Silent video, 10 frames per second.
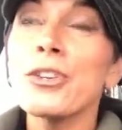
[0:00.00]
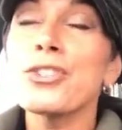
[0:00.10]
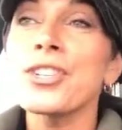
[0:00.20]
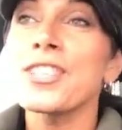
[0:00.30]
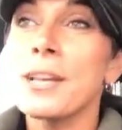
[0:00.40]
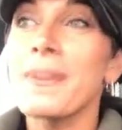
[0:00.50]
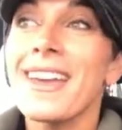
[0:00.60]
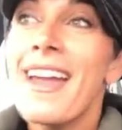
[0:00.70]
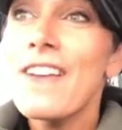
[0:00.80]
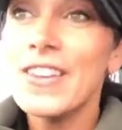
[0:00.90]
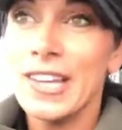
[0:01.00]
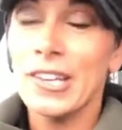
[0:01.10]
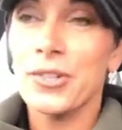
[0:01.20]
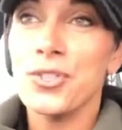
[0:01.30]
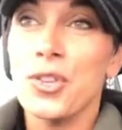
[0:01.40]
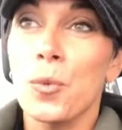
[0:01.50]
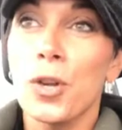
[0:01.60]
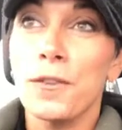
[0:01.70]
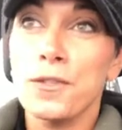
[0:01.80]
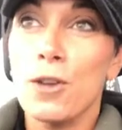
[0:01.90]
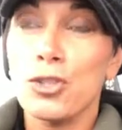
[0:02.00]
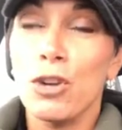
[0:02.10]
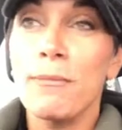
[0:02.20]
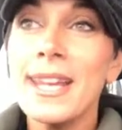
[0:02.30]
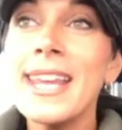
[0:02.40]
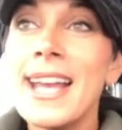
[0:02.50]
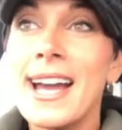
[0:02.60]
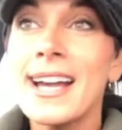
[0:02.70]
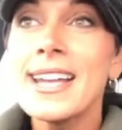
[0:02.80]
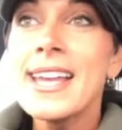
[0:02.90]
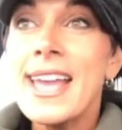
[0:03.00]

you just some of the heavy hitters in the world of social media